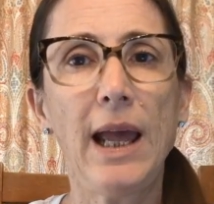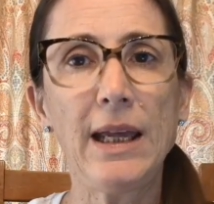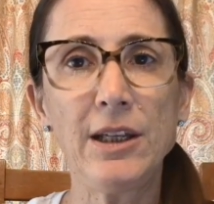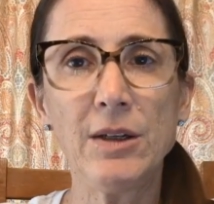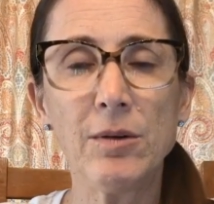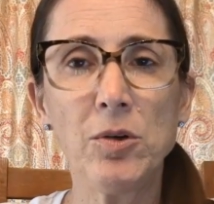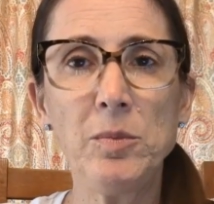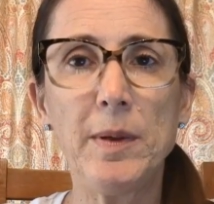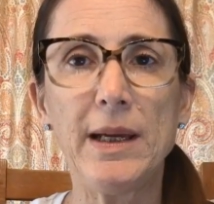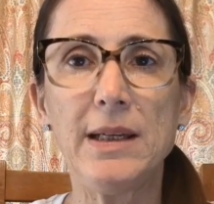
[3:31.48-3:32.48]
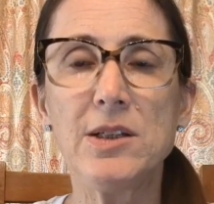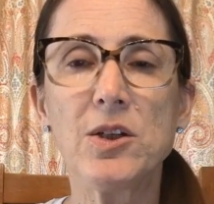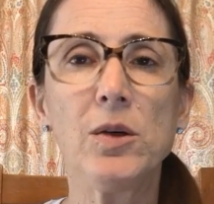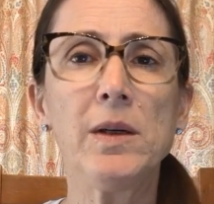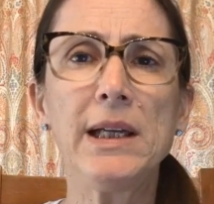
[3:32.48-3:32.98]
At your own
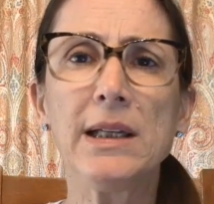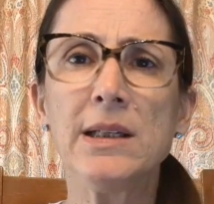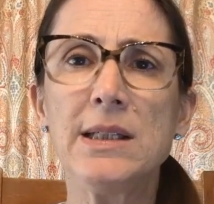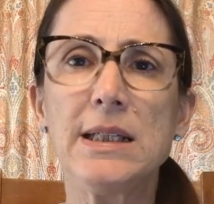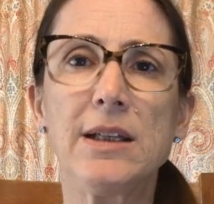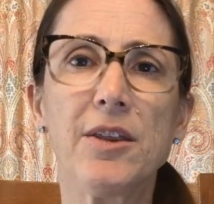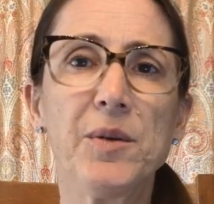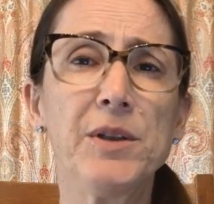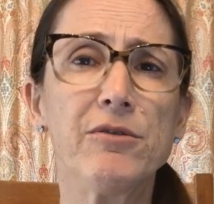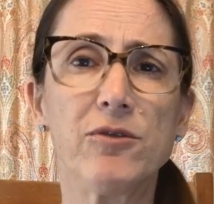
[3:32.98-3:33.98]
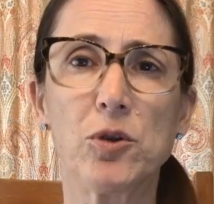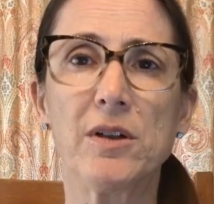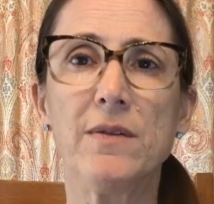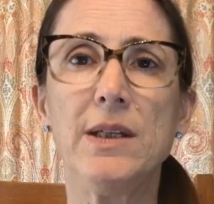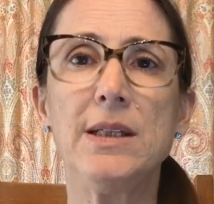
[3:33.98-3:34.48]
pace, go ahead and take 3 or
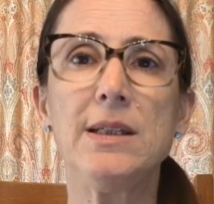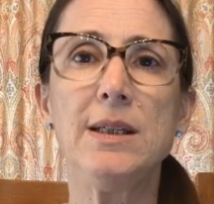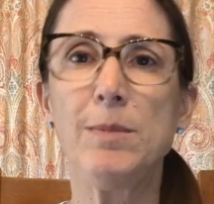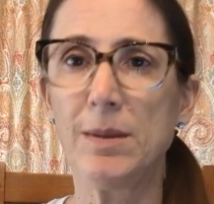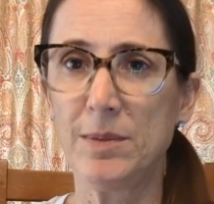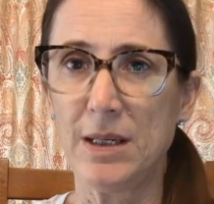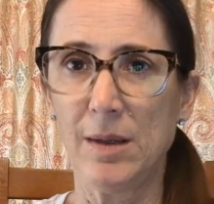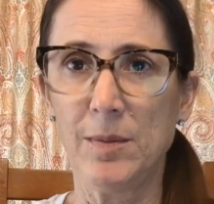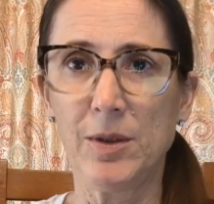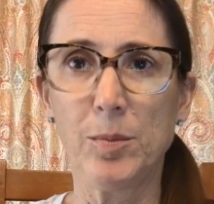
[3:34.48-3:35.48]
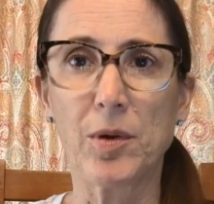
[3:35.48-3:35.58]
4 of these deep abdominal